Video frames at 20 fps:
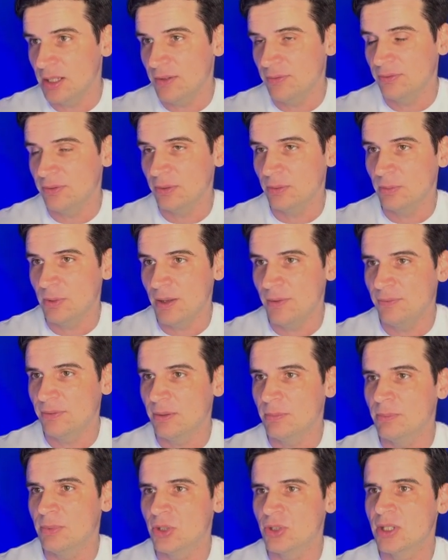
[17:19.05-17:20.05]
if
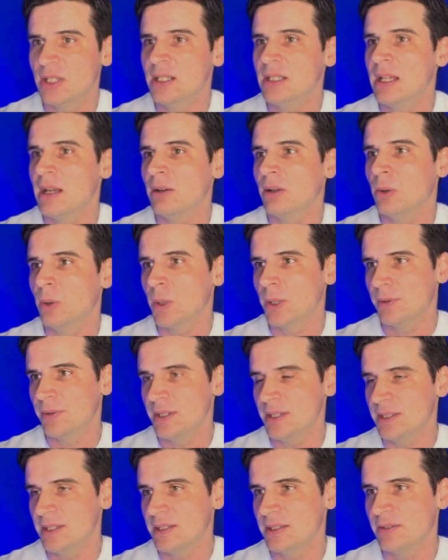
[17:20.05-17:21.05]
the machine now
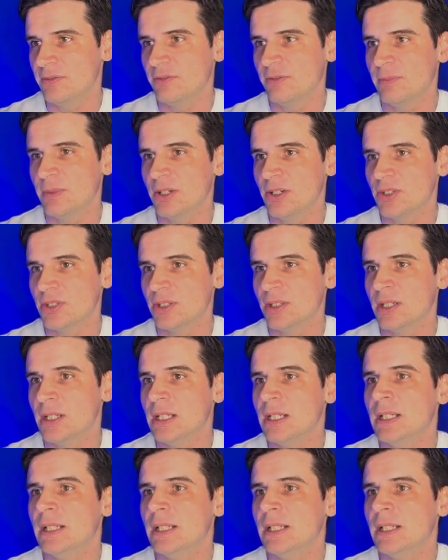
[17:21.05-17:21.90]
queries this information,